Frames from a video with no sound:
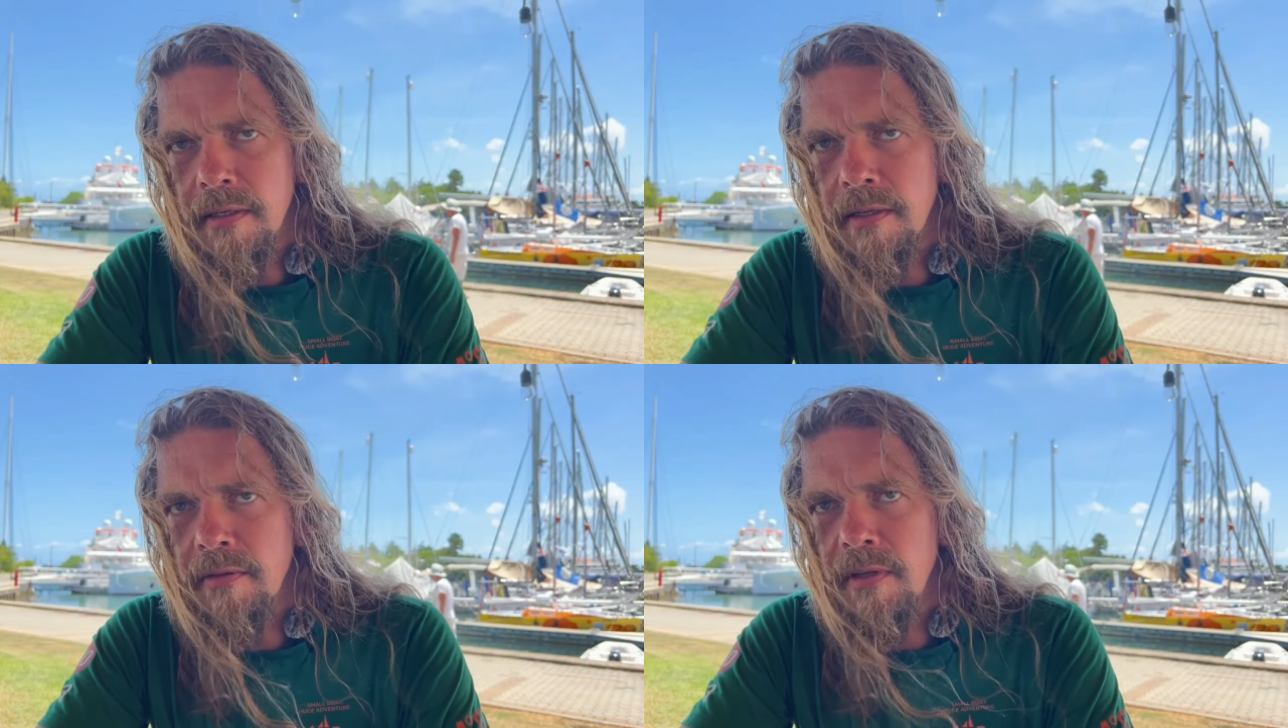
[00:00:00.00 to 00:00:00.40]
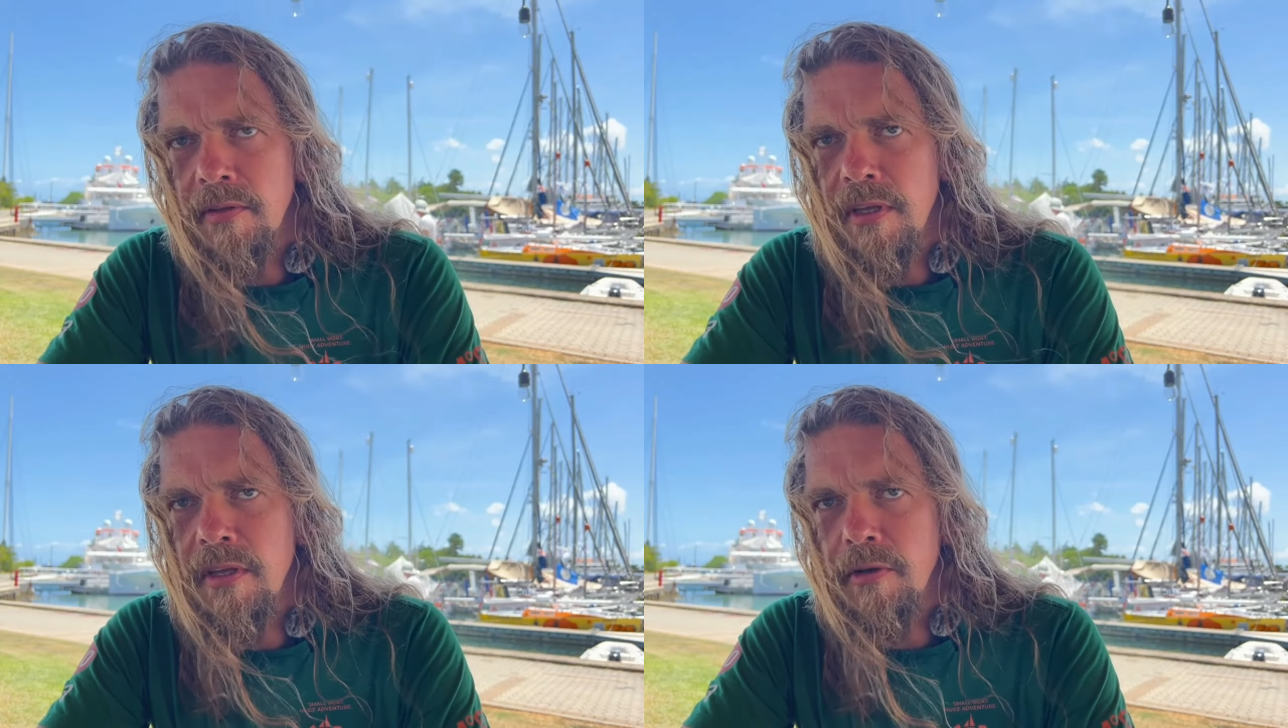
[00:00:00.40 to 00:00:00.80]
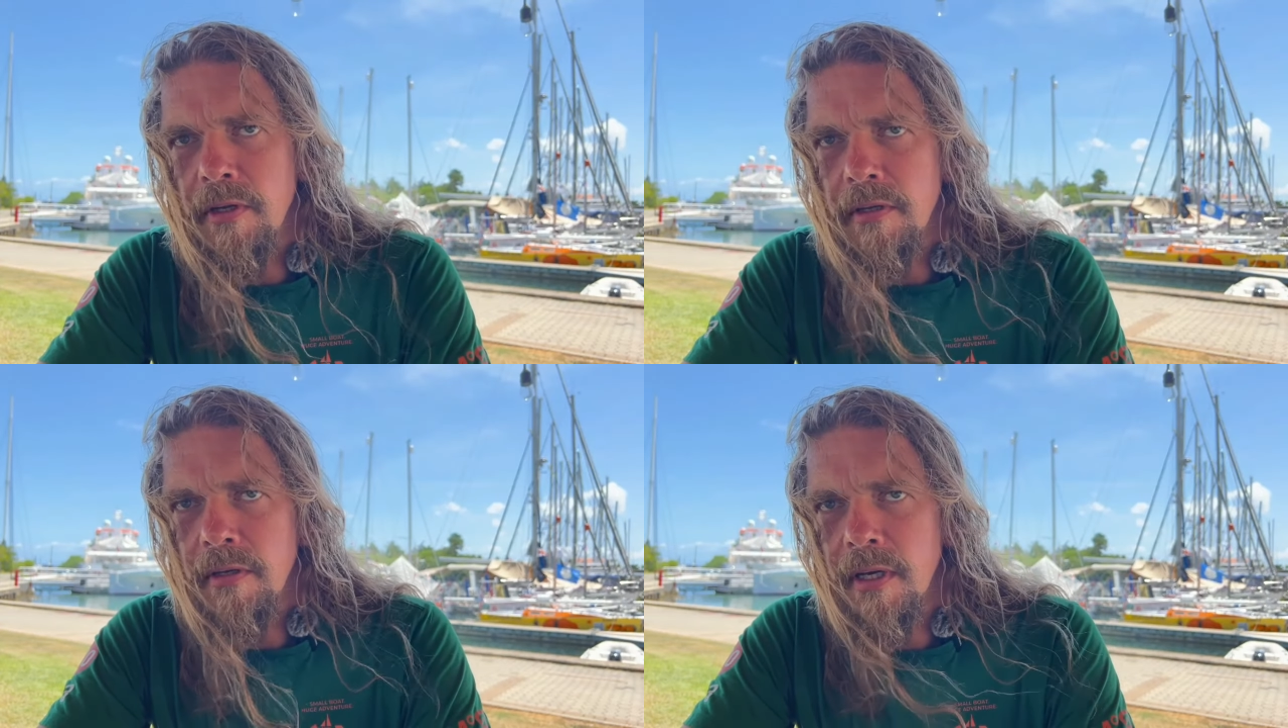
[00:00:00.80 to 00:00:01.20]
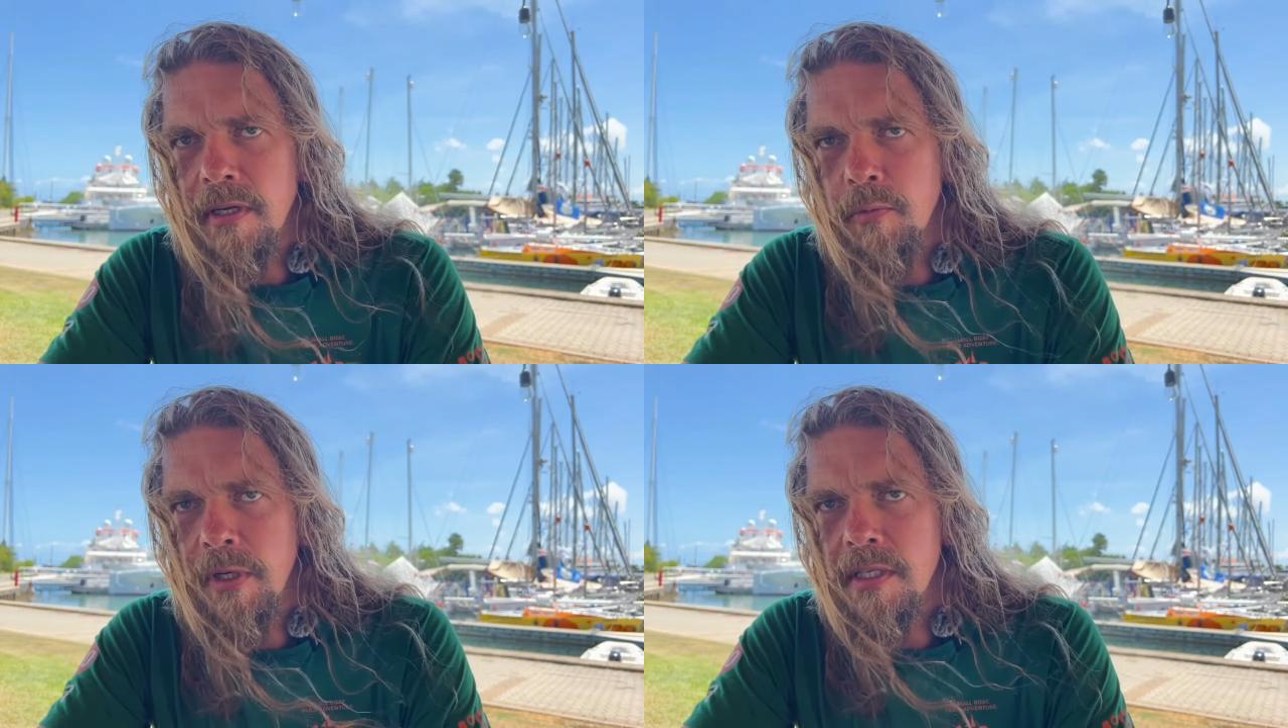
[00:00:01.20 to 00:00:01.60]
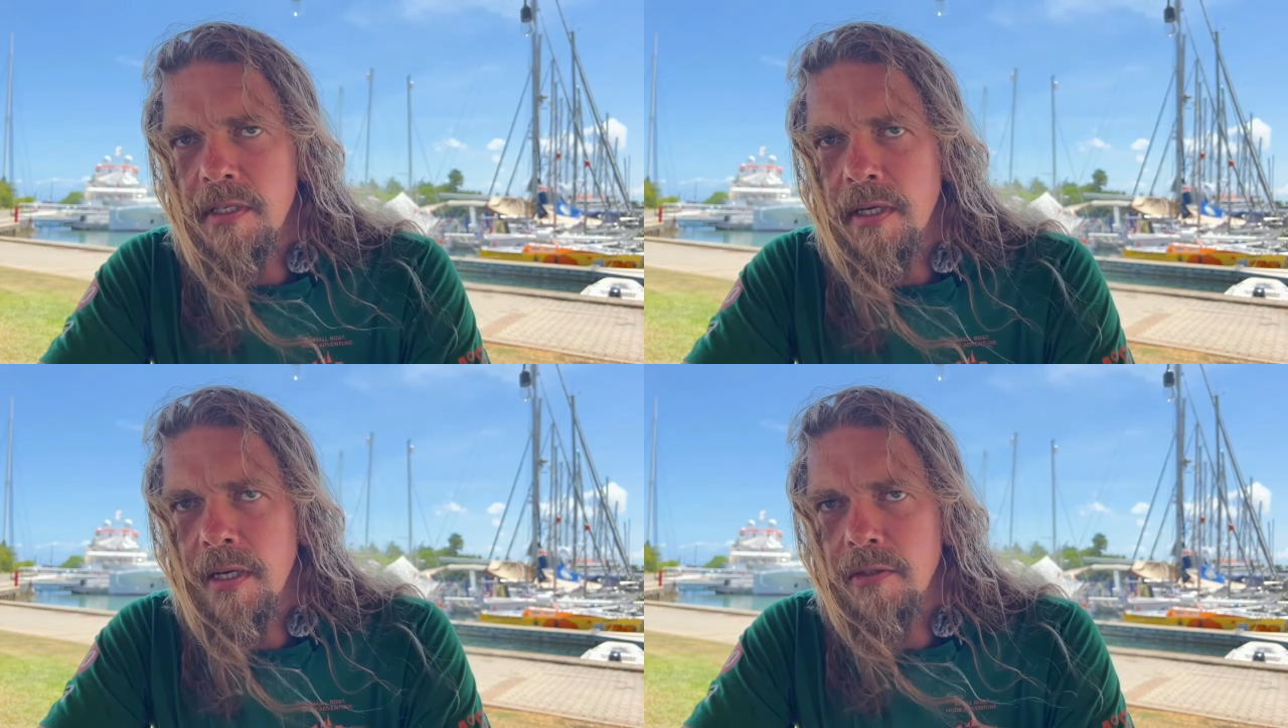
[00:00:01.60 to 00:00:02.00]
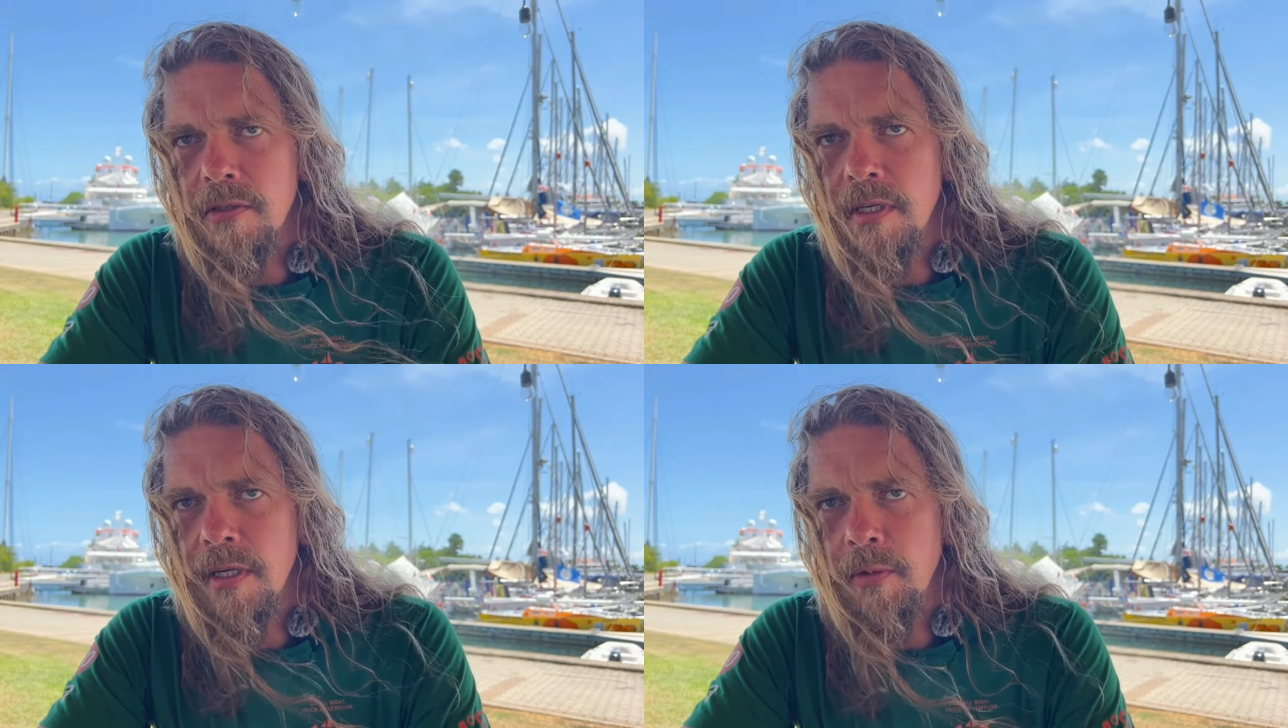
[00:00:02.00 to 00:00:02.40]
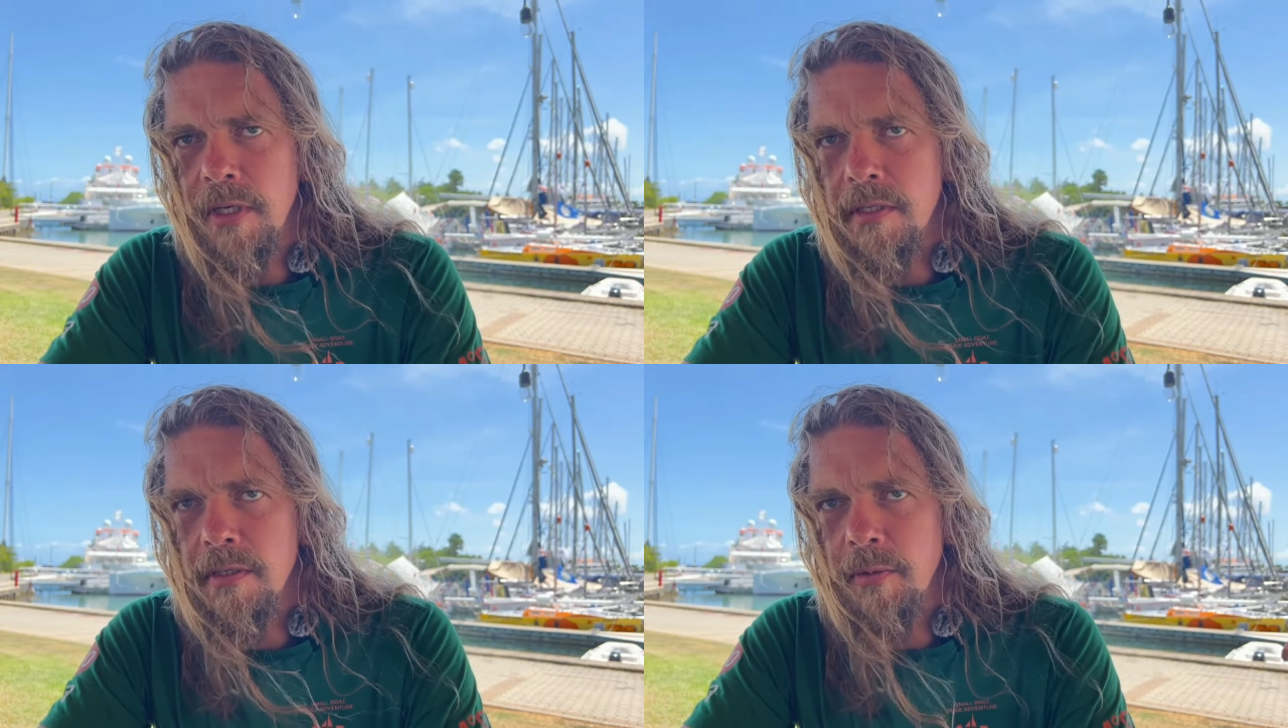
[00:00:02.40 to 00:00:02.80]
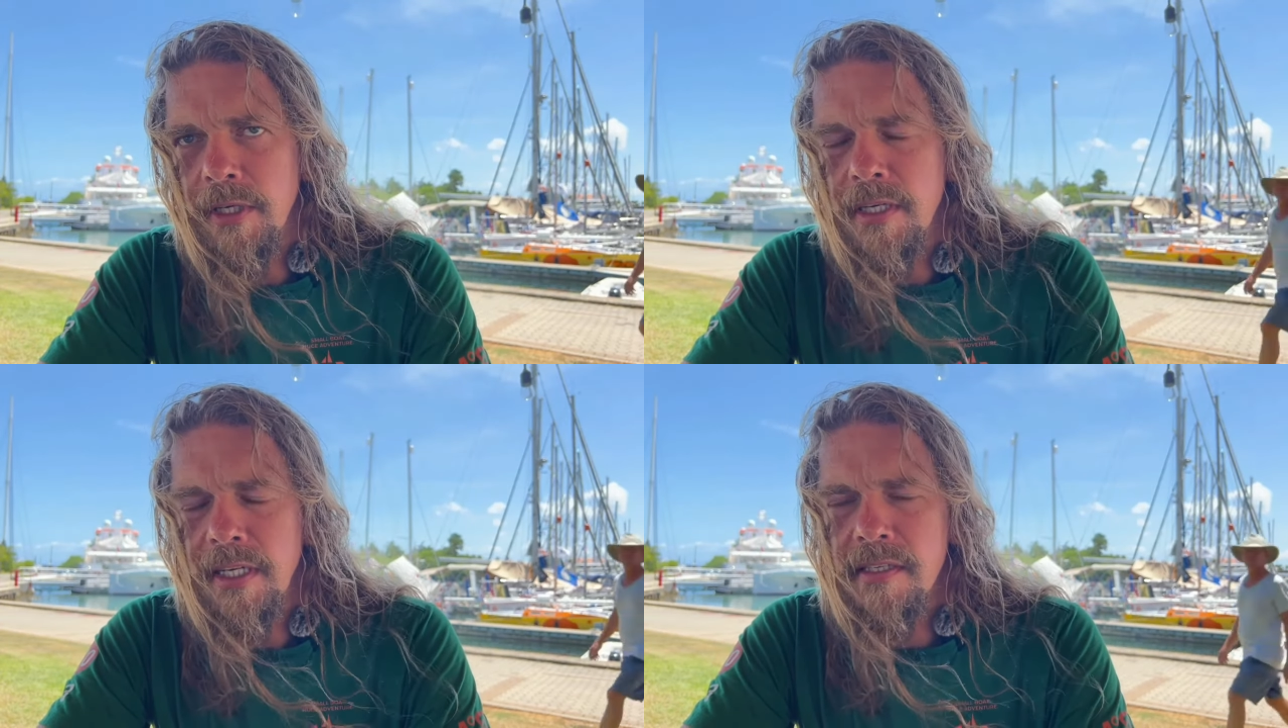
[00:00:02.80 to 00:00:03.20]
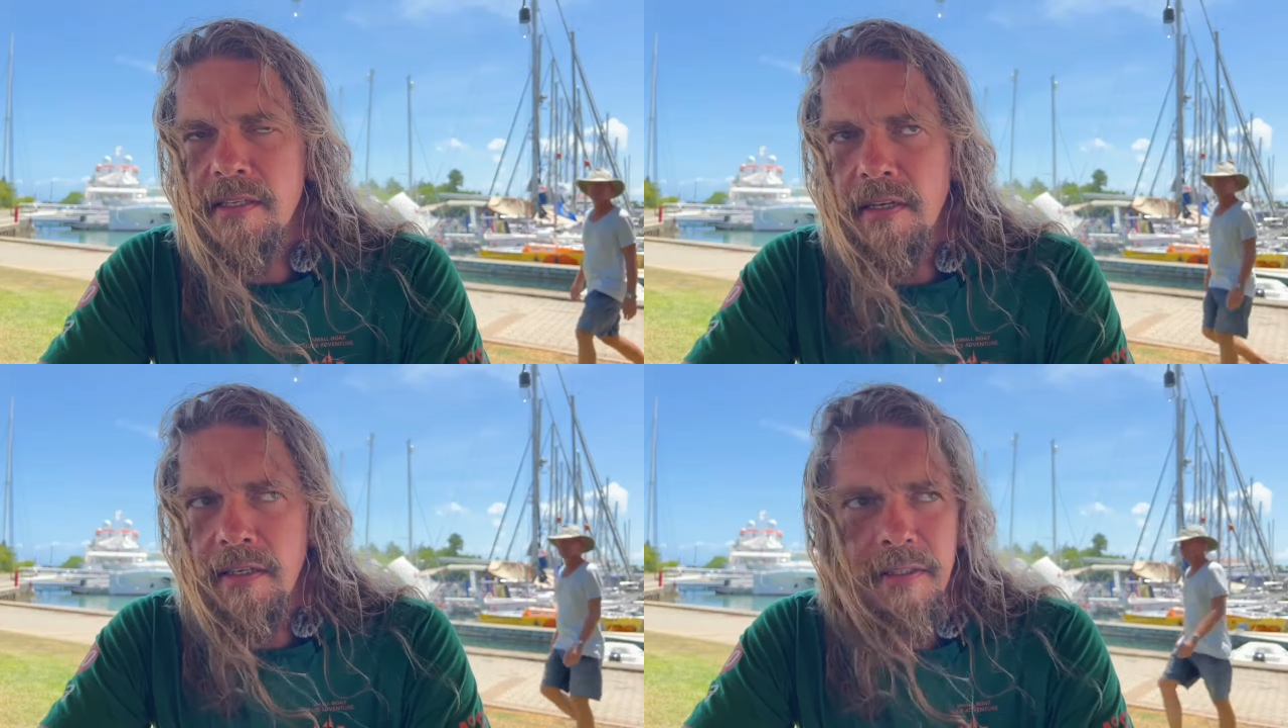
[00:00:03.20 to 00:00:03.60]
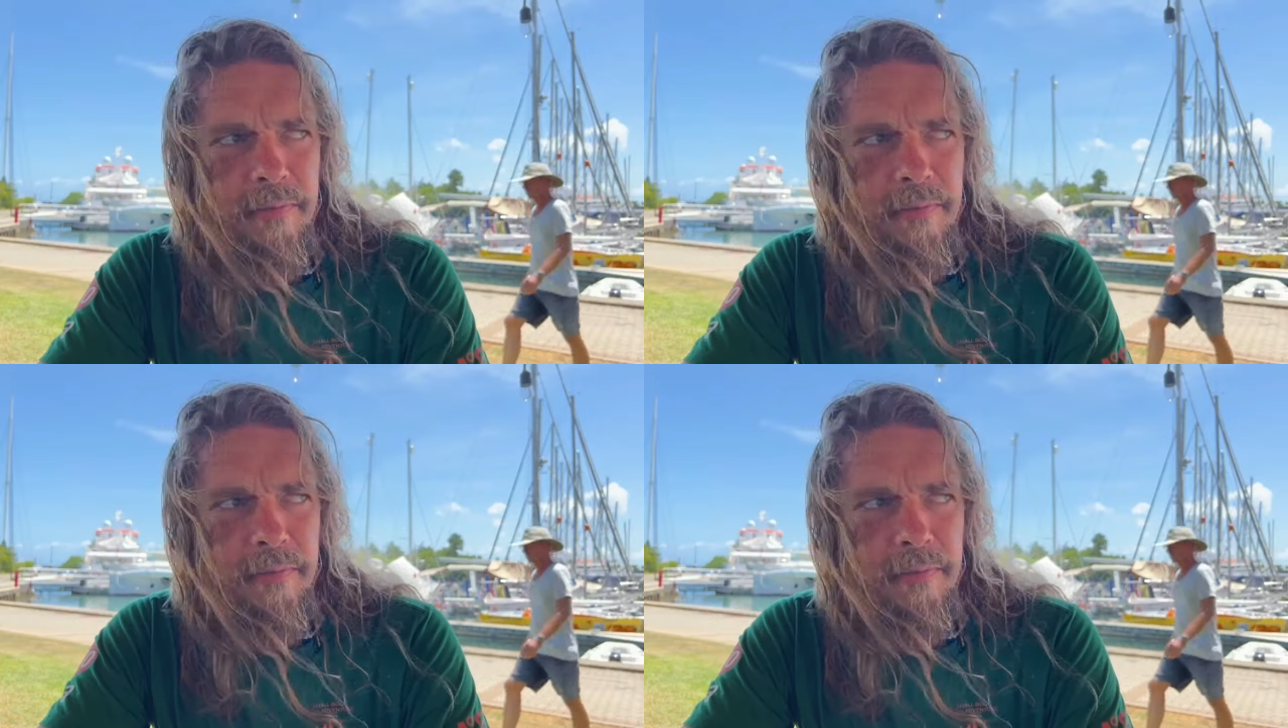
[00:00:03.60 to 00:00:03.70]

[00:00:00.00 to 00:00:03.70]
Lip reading: in the evening, and I like to sail when it gets dark.